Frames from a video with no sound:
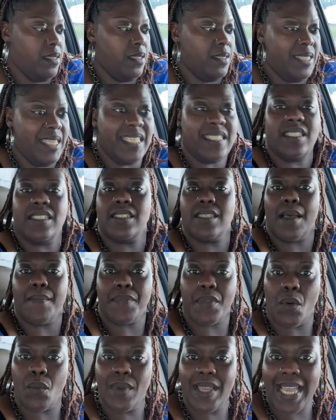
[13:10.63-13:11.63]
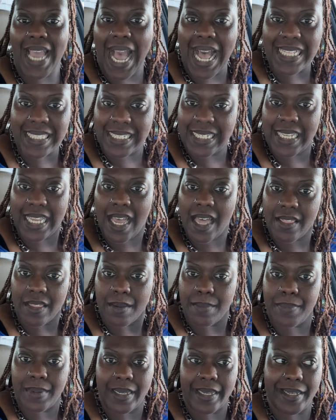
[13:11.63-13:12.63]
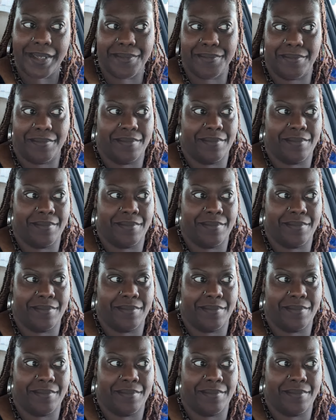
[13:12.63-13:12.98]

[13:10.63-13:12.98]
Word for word: this is something we got together, but